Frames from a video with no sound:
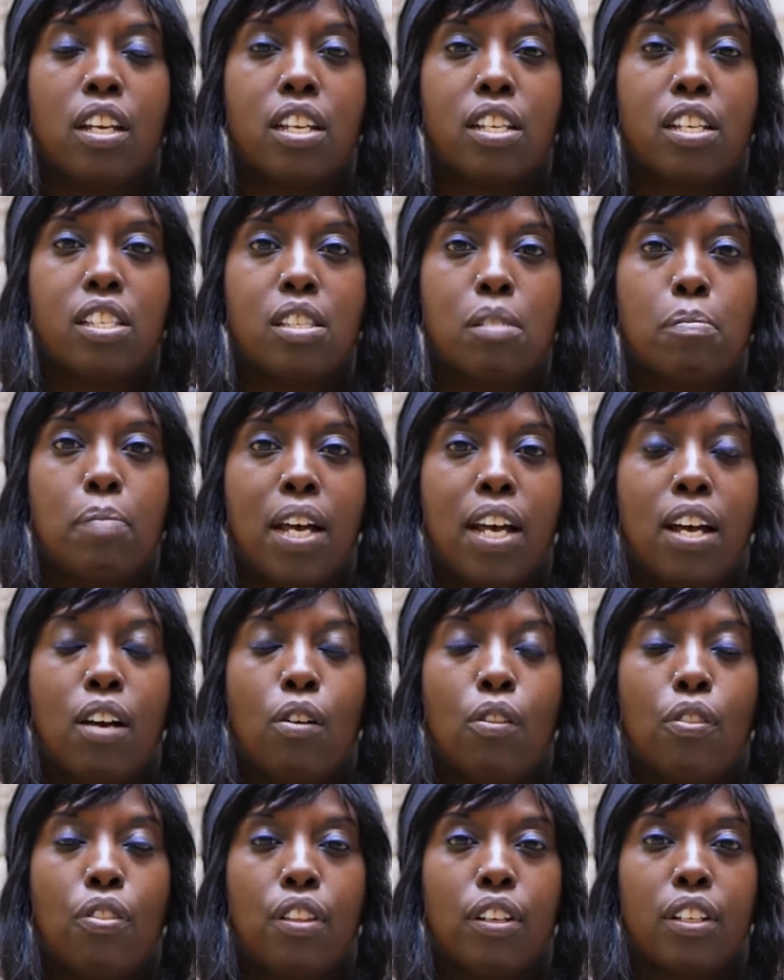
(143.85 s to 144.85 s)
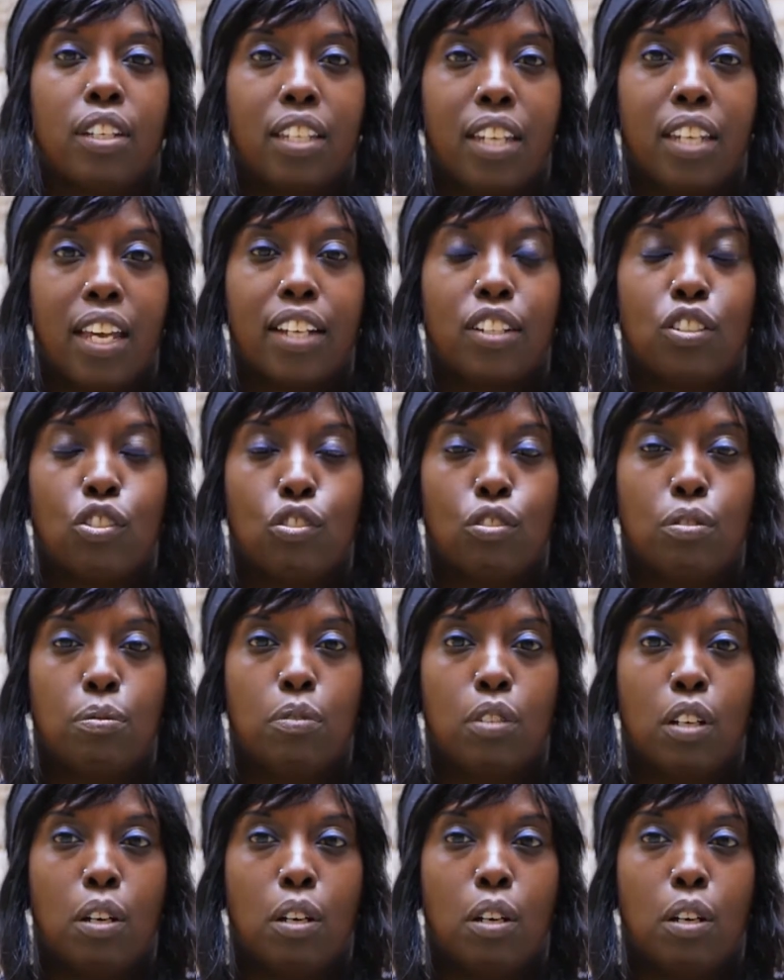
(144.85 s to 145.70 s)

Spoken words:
is about the connection